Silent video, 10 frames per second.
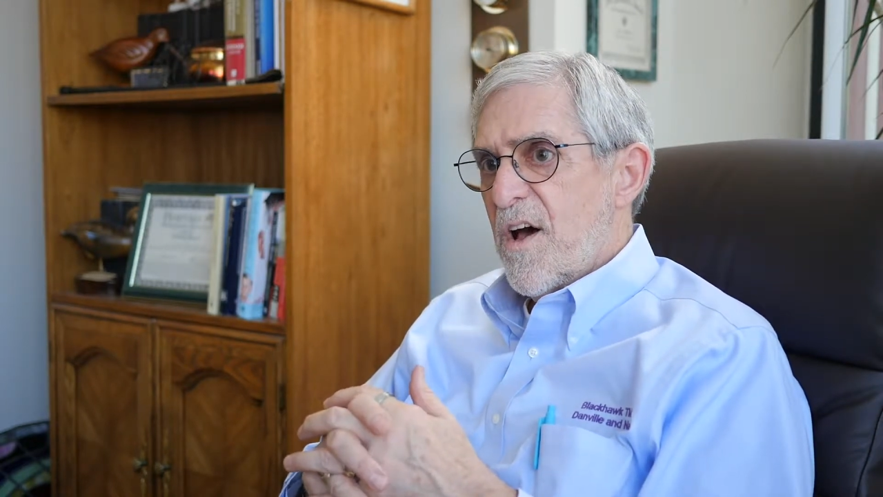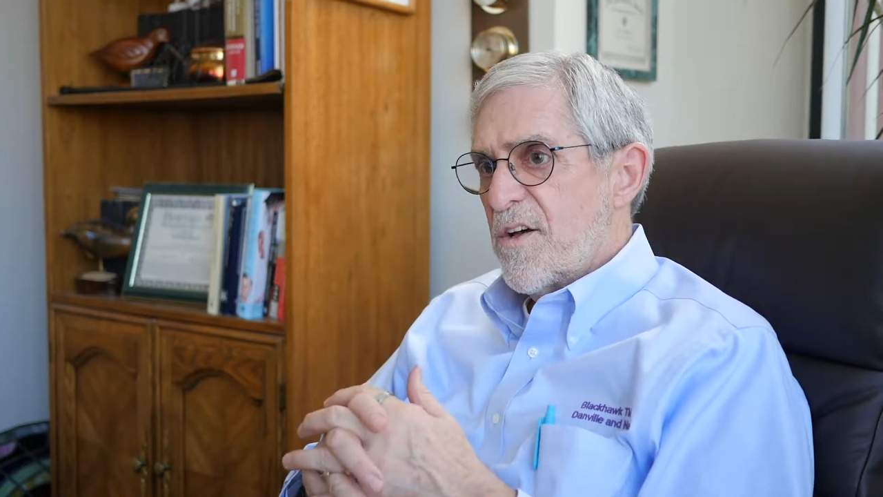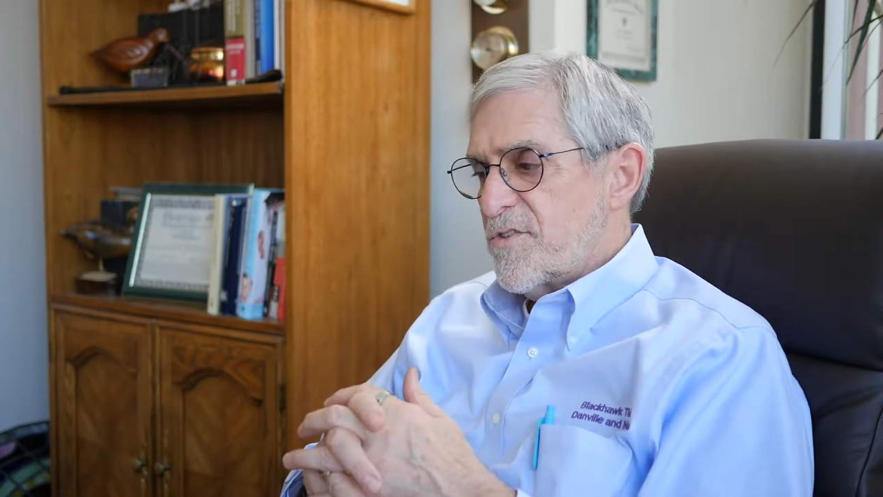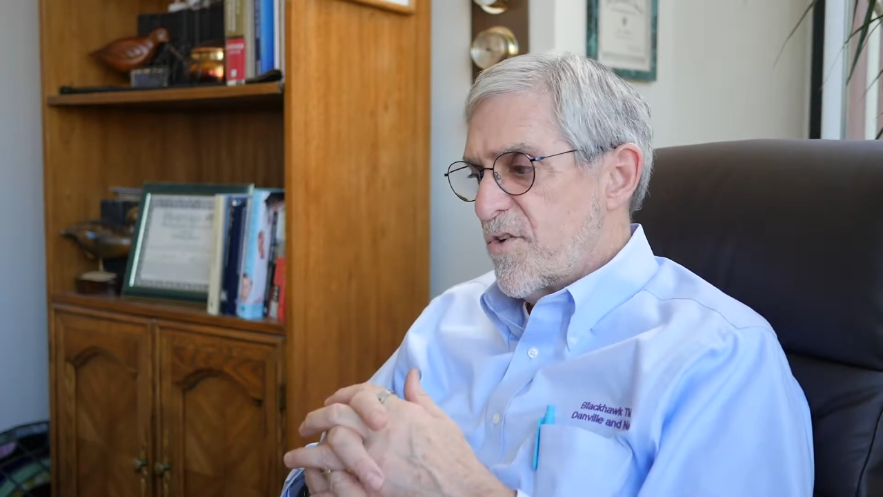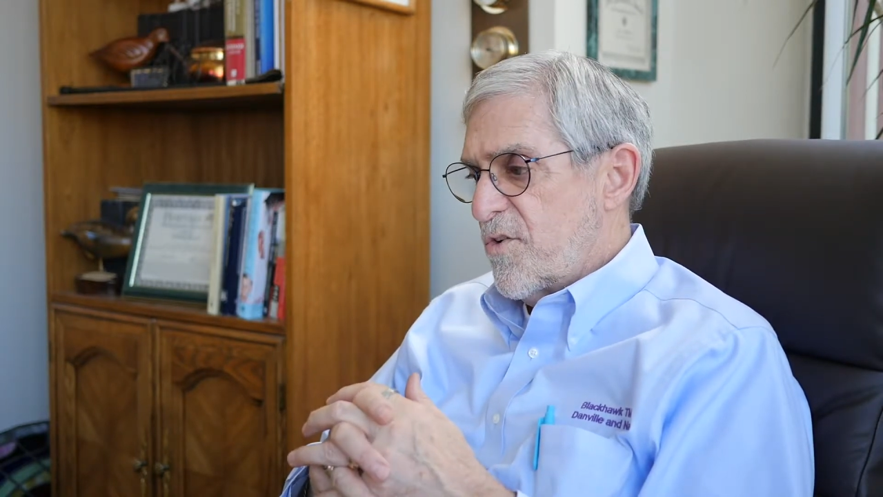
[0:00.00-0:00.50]

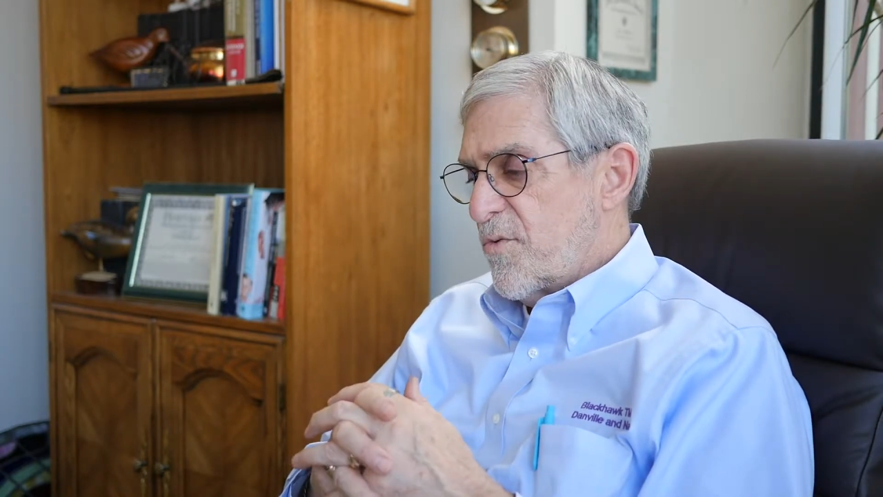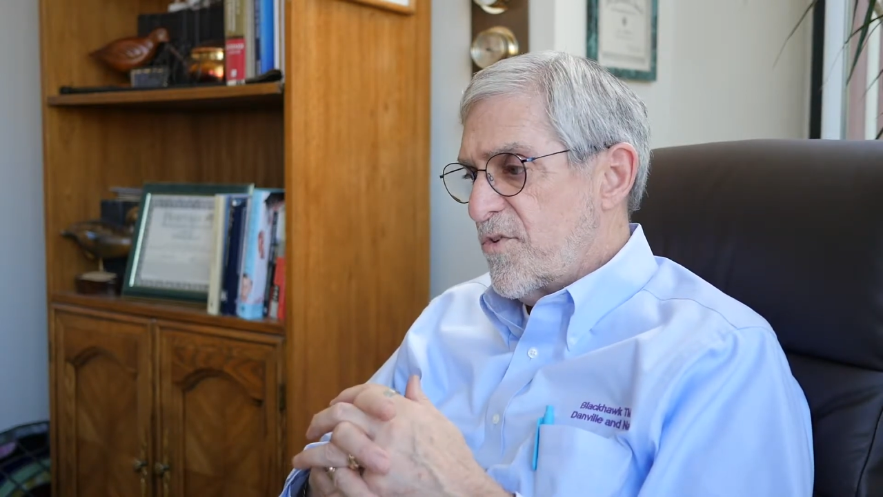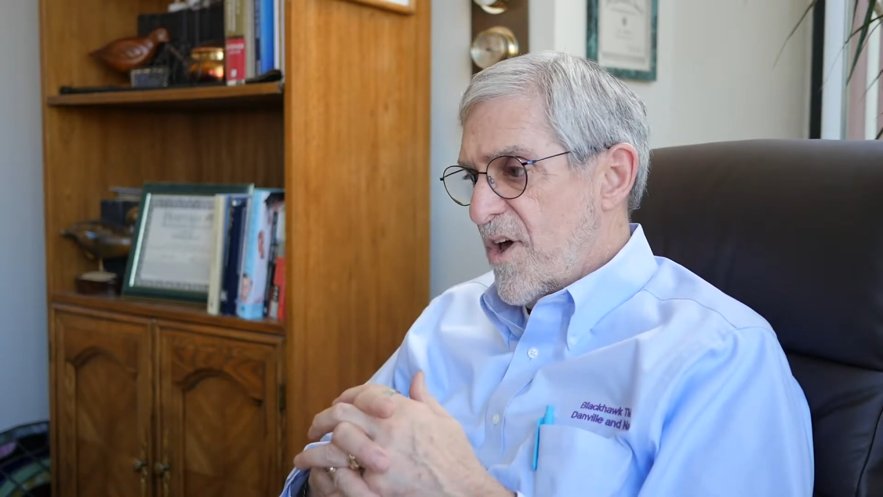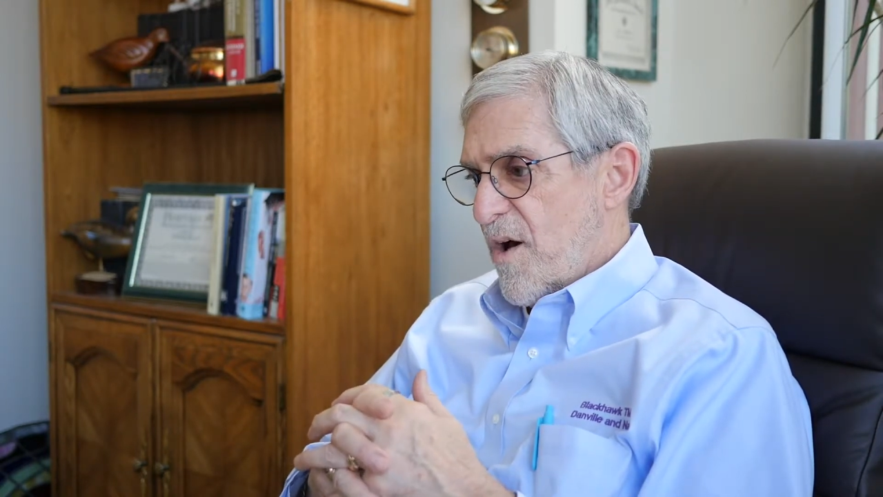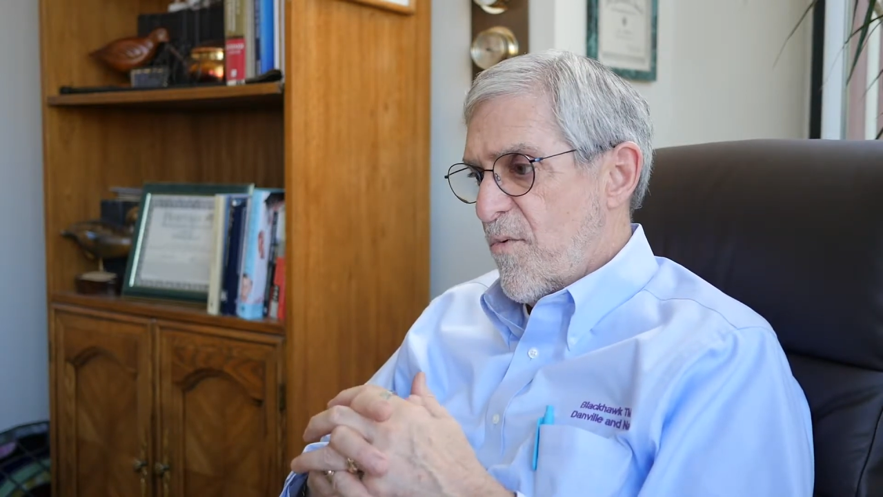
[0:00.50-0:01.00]
So you would
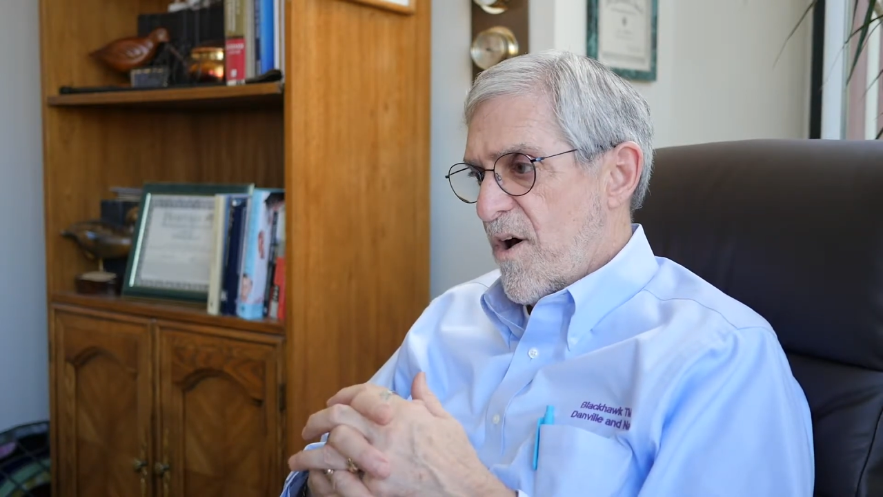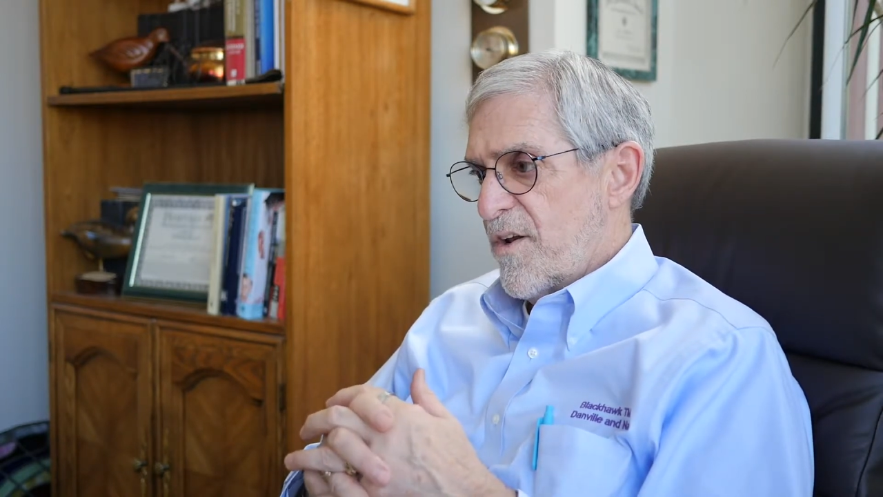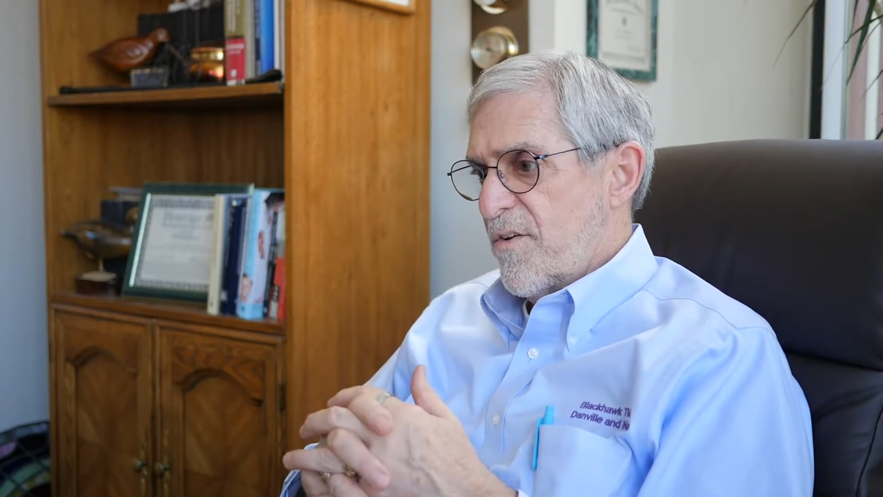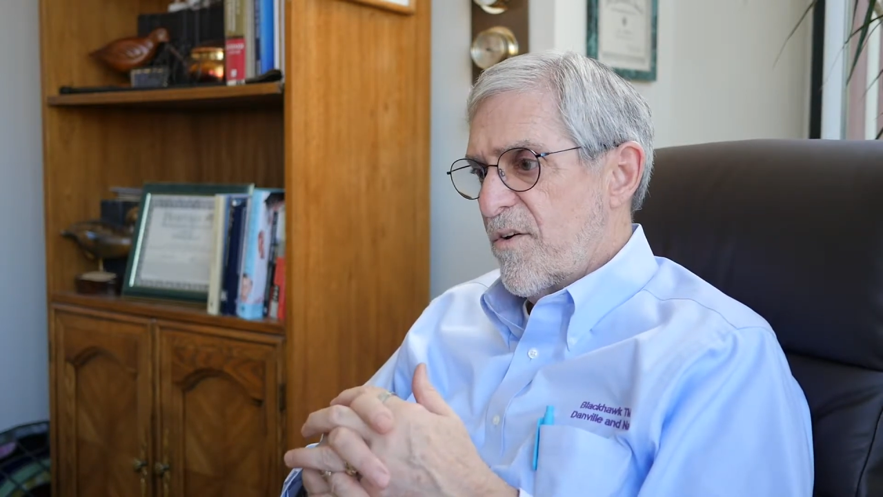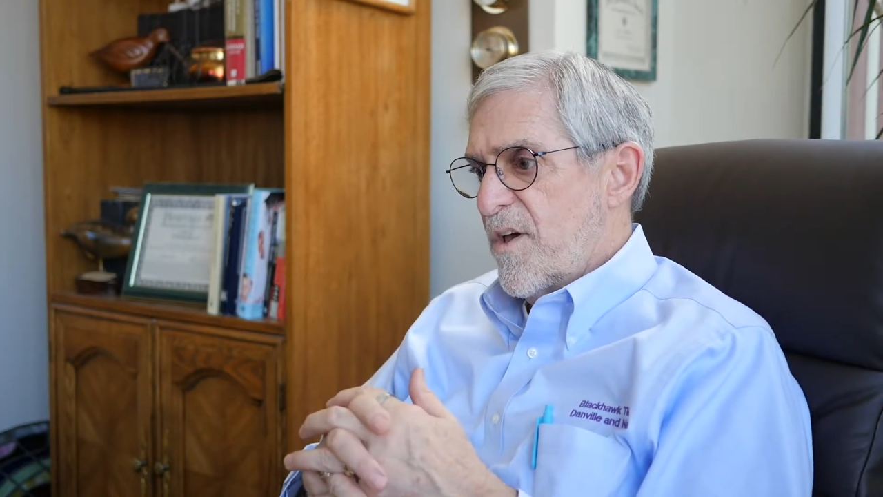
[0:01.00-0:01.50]
not want
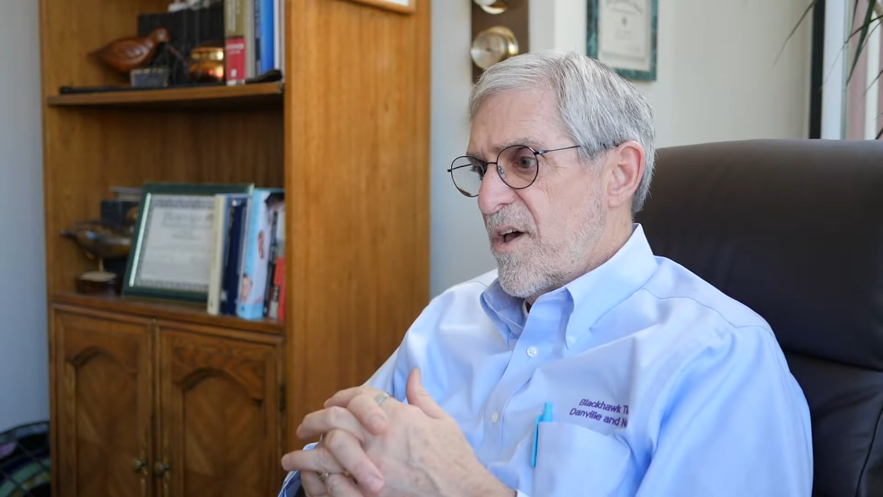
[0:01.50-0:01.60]
to,